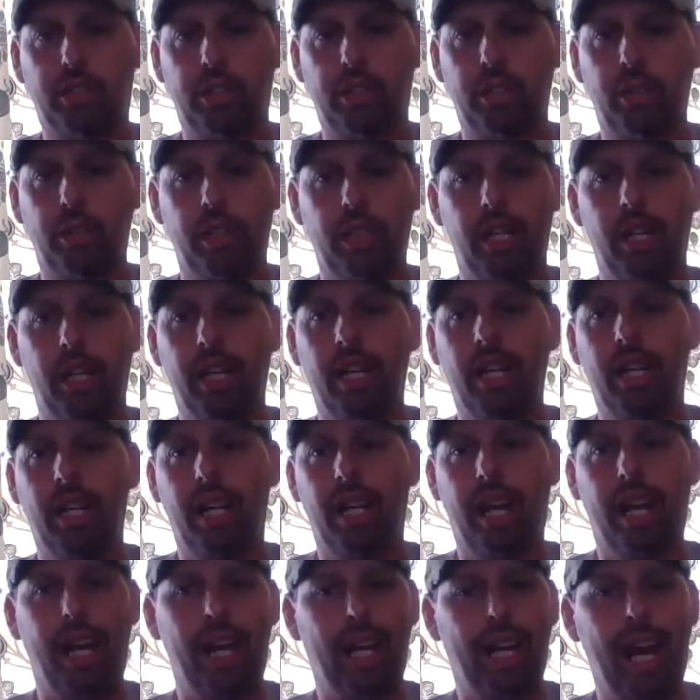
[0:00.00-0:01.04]
to it,
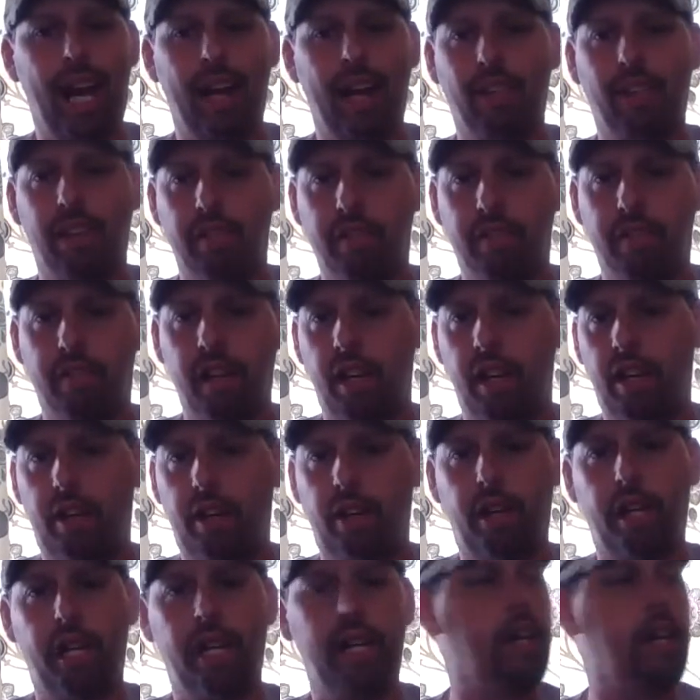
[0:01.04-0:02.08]
and have a
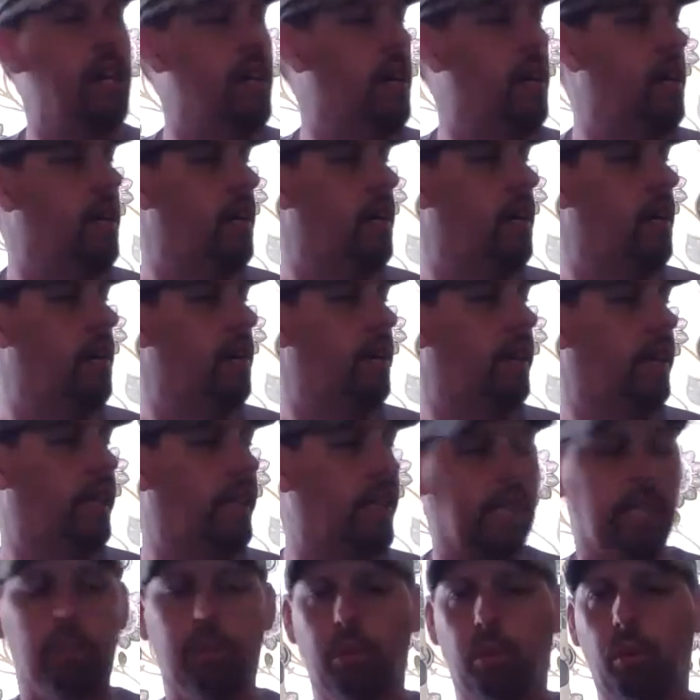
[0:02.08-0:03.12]
very
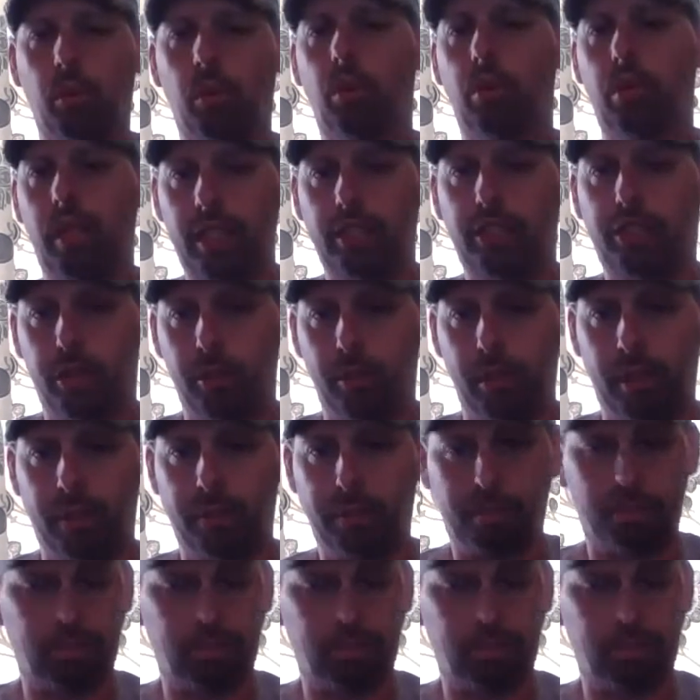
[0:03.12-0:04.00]
giggable instrument.